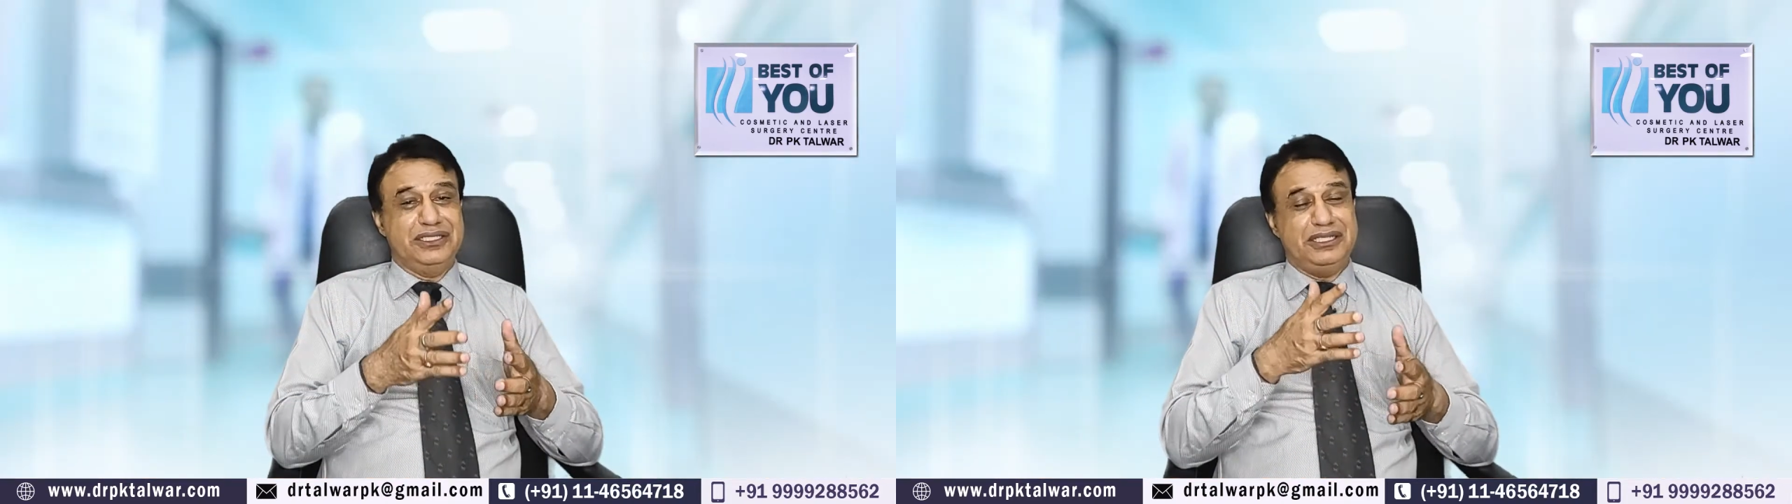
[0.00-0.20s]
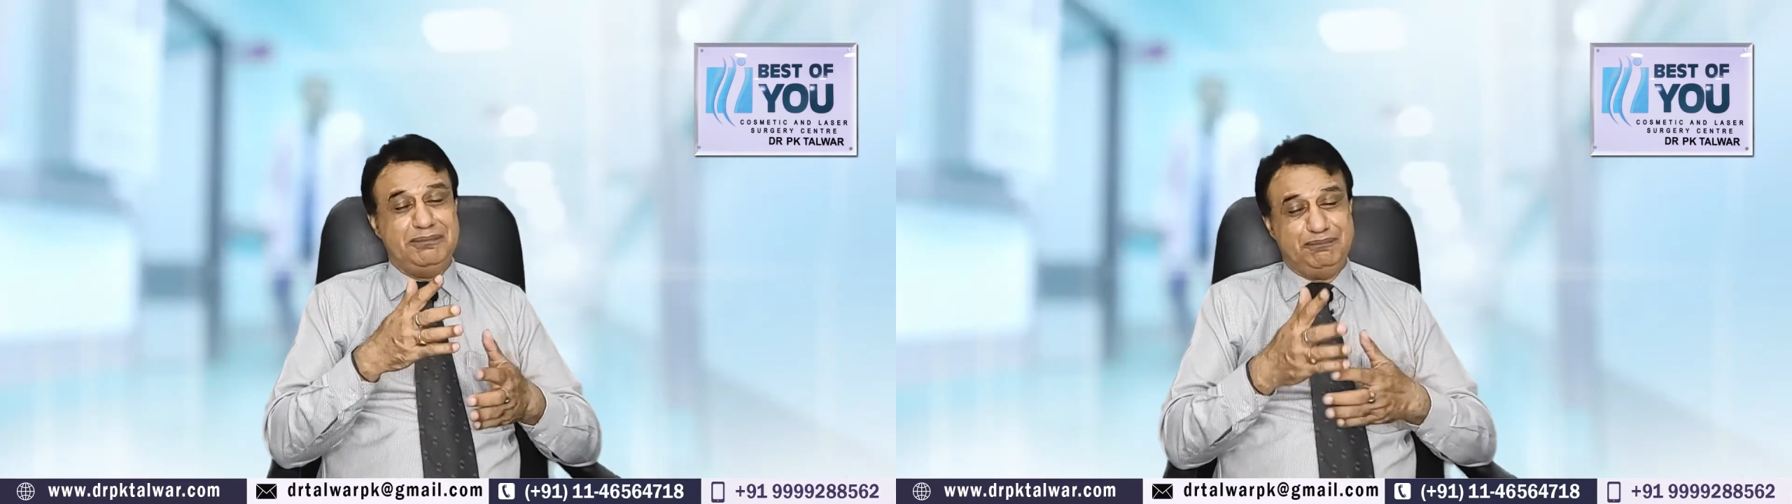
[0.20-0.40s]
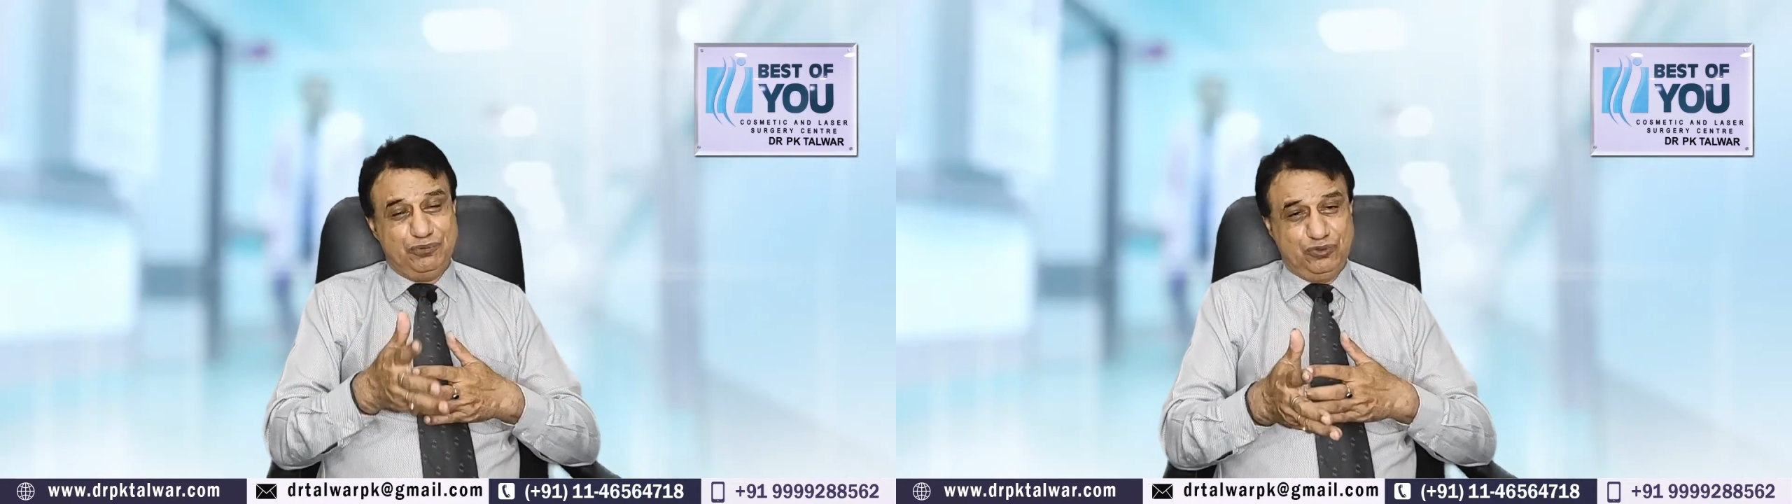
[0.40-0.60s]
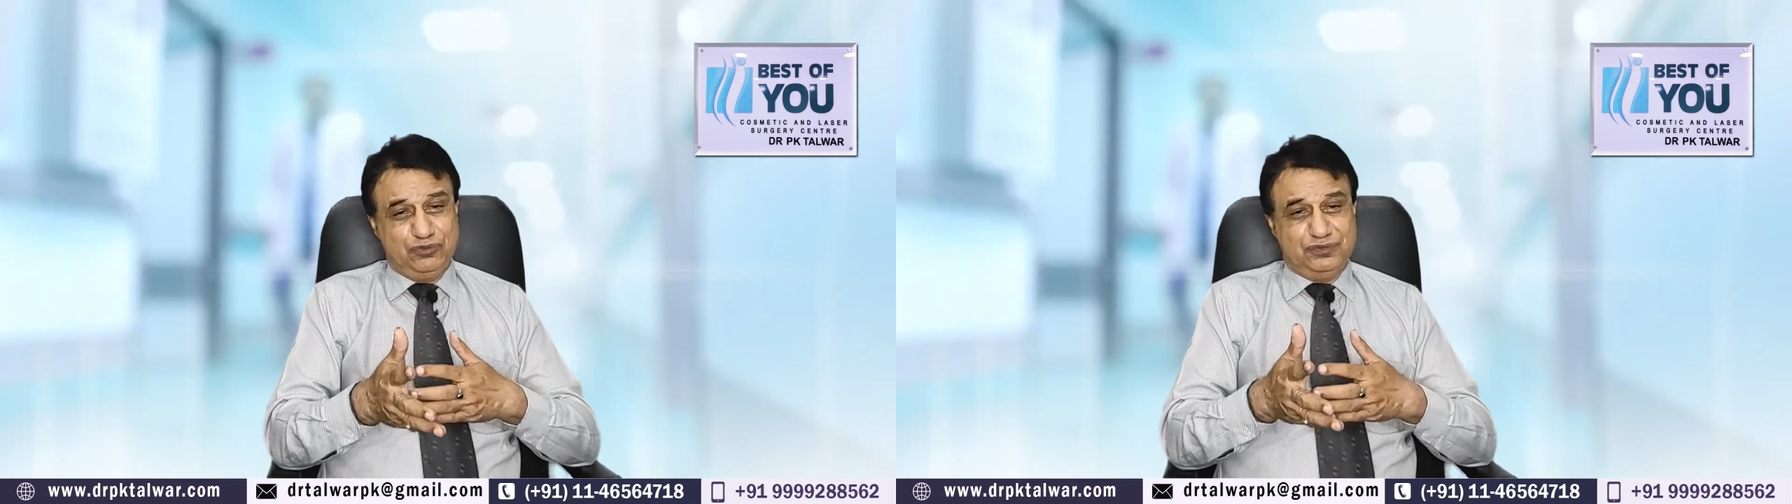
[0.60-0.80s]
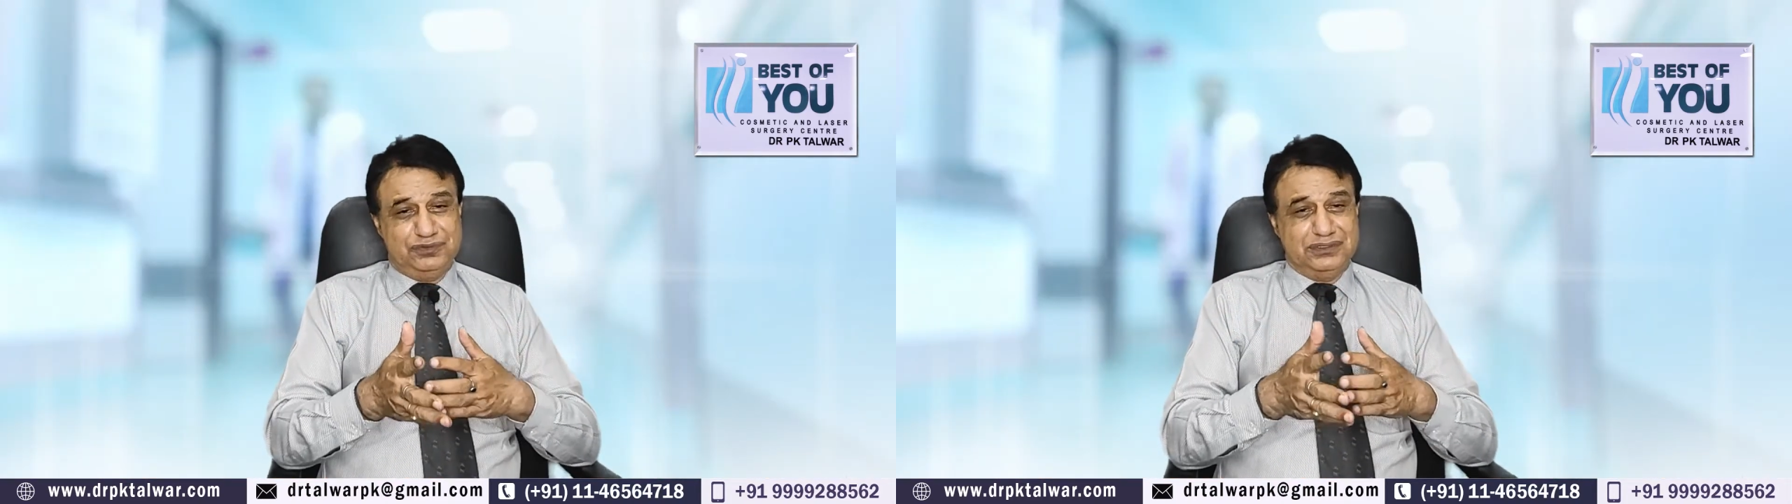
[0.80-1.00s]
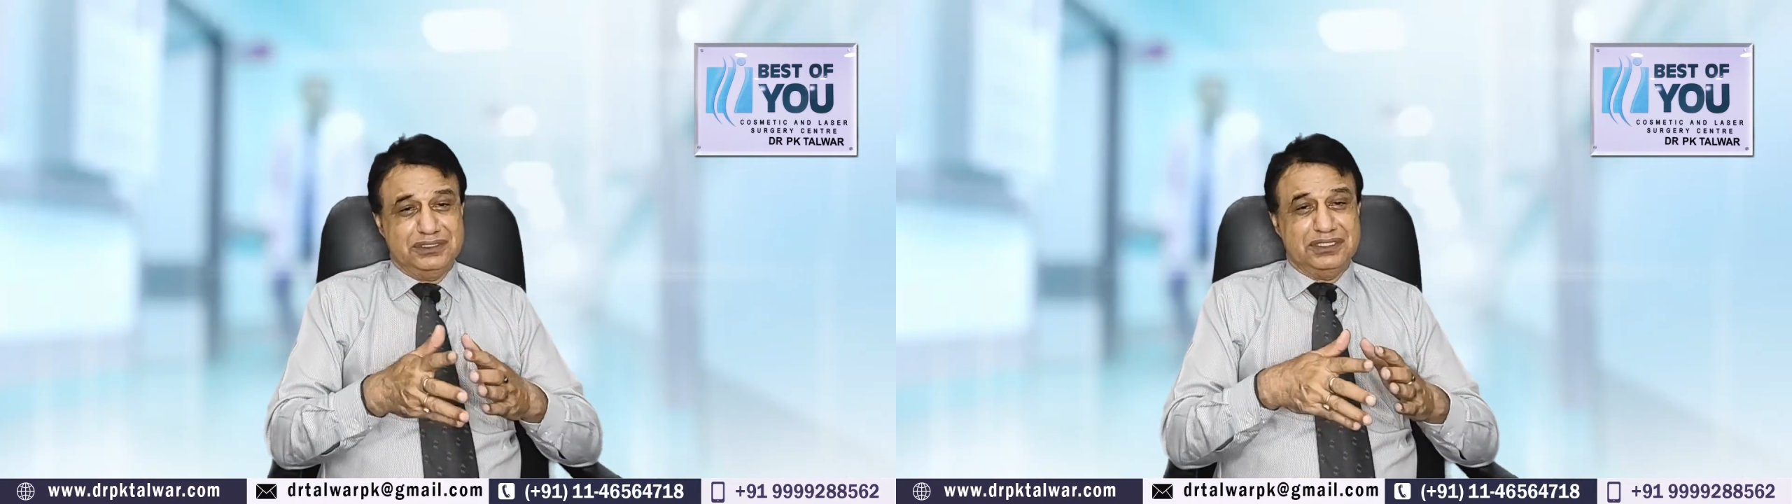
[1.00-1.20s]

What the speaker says: improved